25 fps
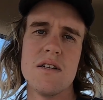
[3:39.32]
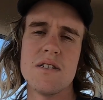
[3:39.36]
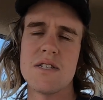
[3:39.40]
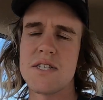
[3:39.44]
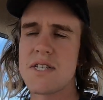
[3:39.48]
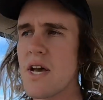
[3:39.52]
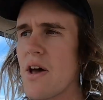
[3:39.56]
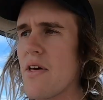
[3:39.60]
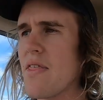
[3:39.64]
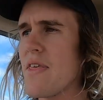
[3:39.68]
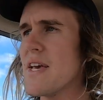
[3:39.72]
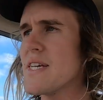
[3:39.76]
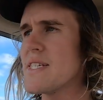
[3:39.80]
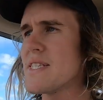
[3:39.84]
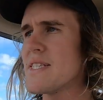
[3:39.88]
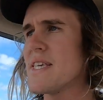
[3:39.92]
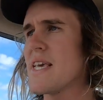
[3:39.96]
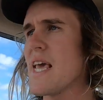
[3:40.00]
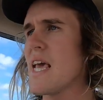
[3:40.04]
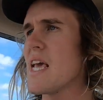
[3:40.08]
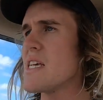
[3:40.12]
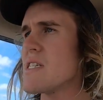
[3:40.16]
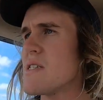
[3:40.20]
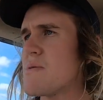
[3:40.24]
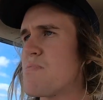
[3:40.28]
So this
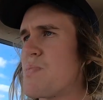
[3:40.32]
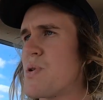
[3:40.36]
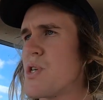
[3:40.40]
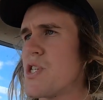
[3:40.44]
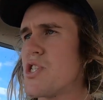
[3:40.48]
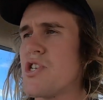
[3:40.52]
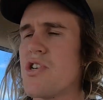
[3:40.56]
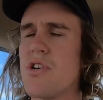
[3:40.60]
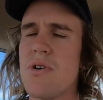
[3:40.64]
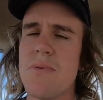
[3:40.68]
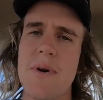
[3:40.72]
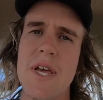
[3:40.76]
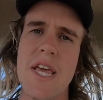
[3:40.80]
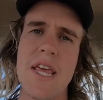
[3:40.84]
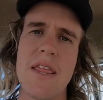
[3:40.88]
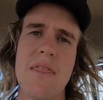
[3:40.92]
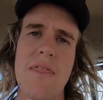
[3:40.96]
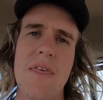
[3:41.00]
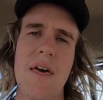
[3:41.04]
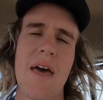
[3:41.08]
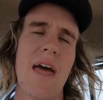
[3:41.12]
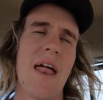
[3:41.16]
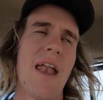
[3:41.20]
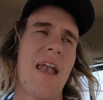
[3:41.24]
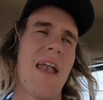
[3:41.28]
is presuming
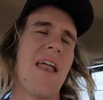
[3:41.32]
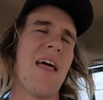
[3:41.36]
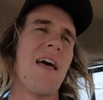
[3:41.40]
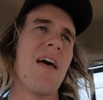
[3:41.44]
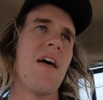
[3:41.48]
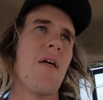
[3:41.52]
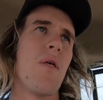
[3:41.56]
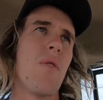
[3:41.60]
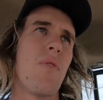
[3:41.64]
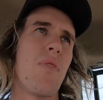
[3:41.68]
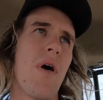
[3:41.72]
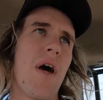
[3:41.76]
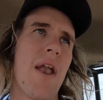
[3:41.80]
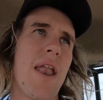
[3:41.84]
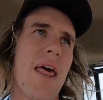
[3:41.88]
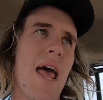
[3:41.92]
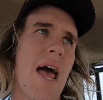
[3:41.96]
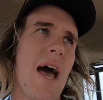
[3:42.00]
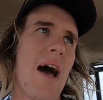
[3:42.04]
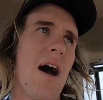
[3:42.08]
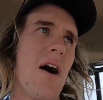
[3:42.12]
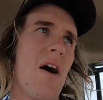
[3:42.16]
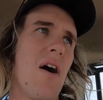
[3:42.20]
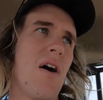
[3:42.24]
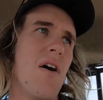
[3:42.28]
that, that
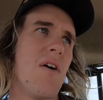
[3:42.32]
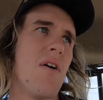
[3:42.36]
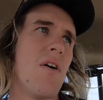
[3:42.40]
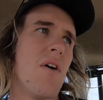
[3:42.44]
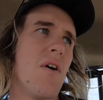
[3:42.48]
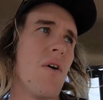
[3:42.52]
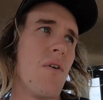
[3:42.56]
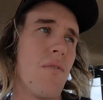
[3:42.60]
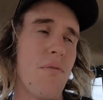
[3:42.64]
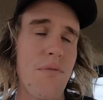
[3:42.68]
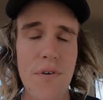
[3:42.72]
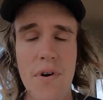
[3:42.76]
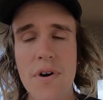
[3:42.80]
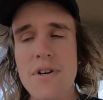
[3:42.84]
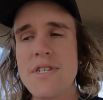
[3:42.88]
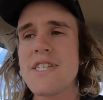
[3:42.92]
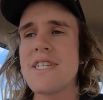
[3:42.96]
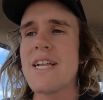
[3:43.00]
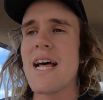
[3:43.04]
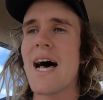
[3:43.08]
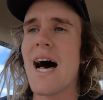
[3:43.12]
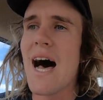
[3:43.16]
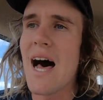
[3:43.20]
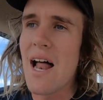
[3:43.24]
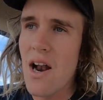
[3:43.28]
our, for a
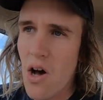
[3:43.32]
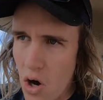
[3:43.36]
start,